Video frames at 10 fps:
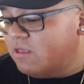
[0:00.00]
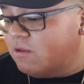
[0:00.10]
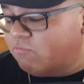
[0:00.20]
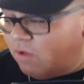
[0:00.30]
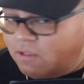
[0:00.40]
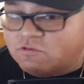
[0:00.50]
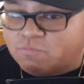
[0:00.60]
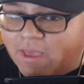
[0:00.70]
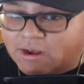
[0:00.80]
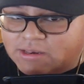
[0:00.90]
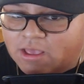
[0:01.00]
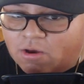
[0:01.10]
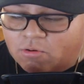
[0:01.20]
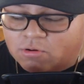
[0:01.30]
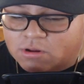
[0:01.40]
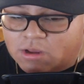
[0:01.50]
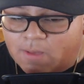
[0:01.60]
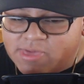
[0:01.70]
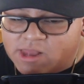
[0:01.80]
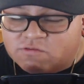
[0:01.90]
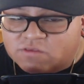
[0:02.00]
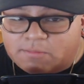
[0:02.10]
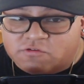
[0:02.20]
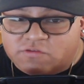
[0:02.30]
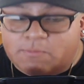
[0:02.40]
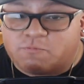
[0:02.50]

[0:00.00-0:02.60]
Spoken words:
Raw and SmackDown coming out of SummerSlam was